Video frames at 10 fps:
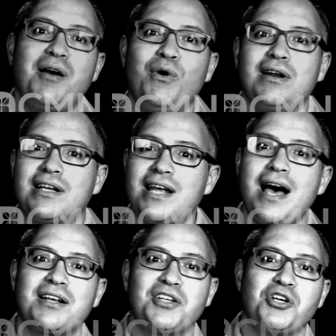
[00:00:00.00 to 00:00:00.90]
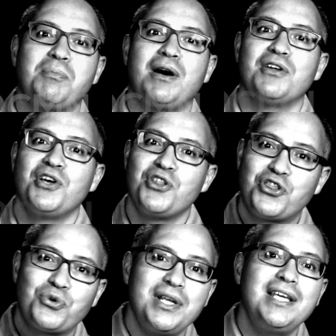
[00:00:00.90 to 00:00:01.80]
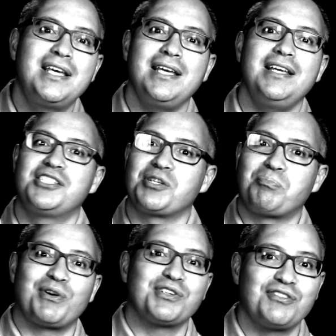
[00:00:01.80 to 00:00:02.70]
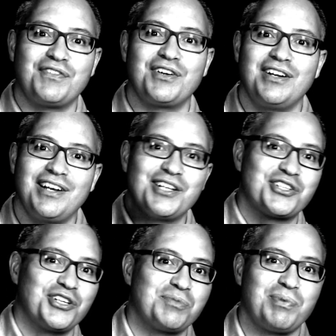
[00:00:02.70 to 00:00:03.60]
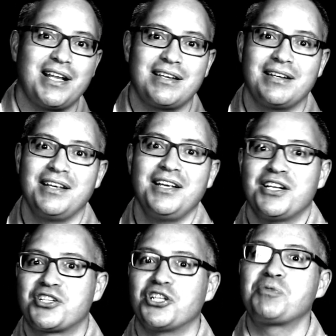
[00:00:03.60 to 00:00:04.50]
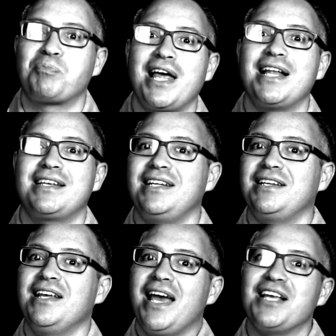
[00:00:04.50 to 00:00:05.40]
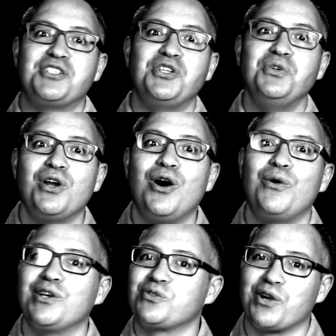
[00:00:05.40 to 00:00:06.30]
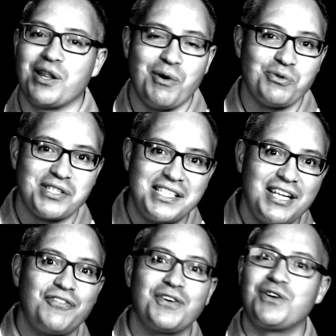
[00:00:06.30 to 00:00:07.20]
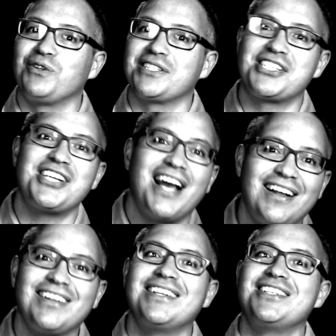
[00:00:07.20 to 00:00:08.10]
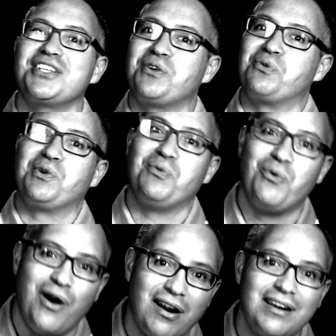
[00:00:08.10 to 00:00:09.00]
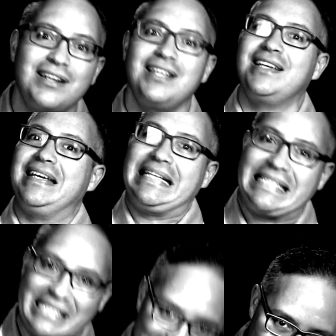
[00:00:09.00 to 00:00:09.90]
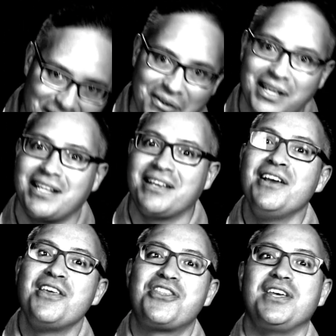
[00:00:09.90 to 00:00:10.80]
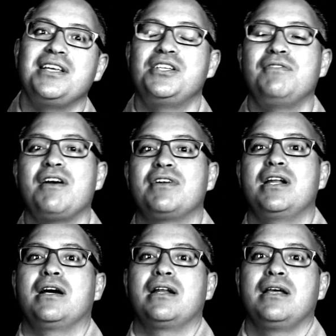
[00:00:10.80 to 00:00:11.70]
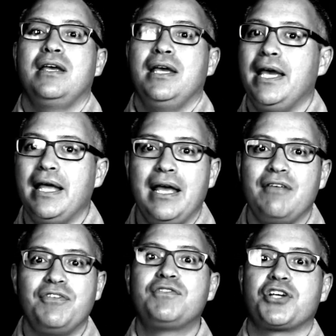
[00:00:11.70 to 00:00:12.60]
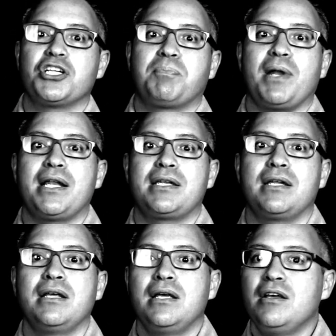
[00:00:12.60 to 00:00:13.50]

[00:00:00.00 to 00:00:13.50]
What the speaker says: I want to talk to you about three keys to persevering in church planting. Church planting, as you know, is one of the most difficult, challenging, rewarding, exhilarating things you've ever done. And if you've church planted,